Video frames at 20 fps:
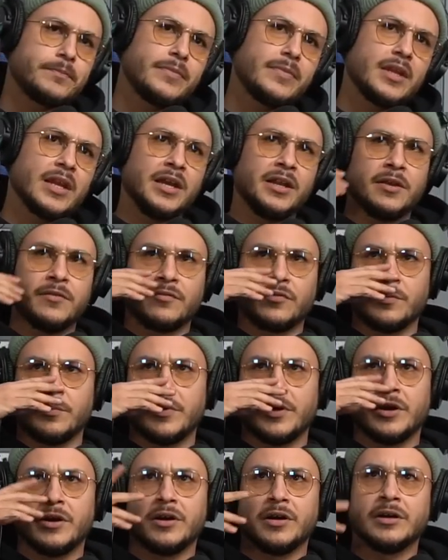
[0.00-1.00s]
And then from
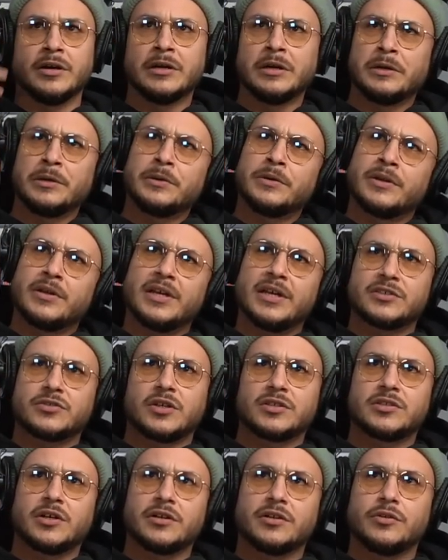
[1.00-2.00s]
there, yeah, so I
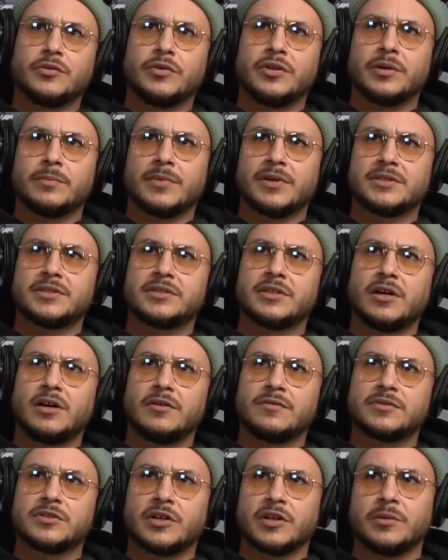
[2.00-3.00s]
started doing it
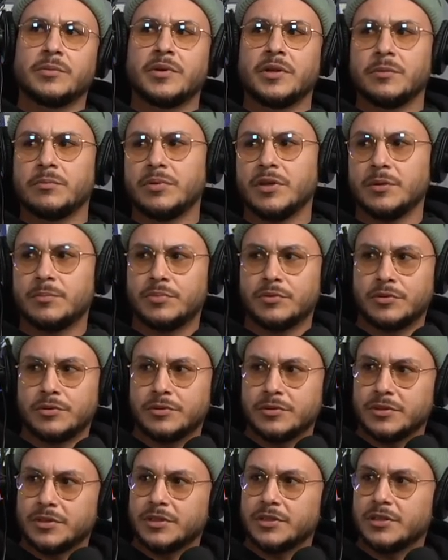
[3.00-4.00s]
myself, started meeting people
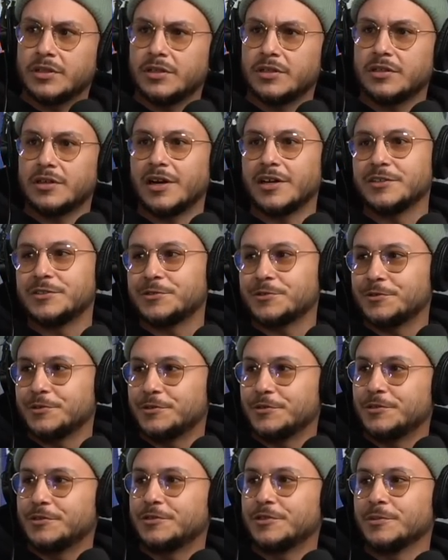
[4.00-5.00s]
in high
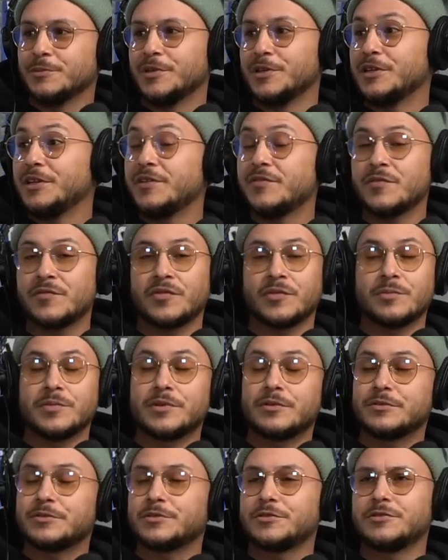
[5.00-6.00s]
school or even from
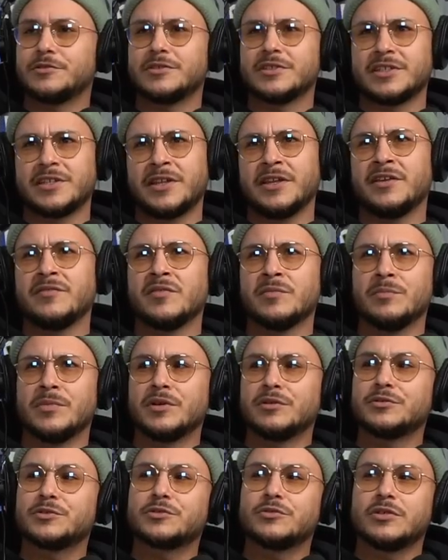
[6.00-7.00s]
middle school, because I think even
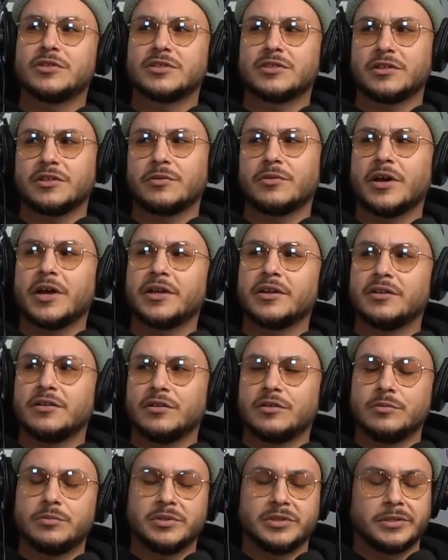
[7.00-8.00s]
middle school I started writing a
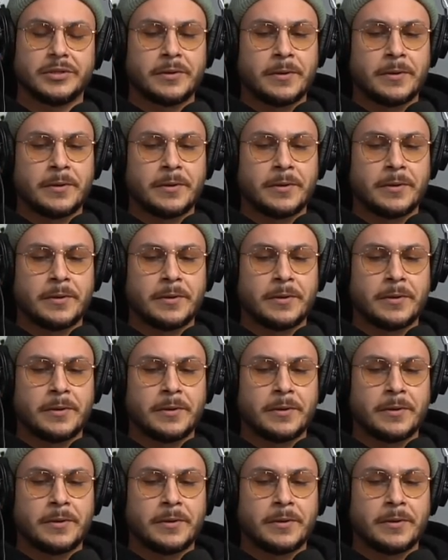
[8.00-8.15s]
little bit.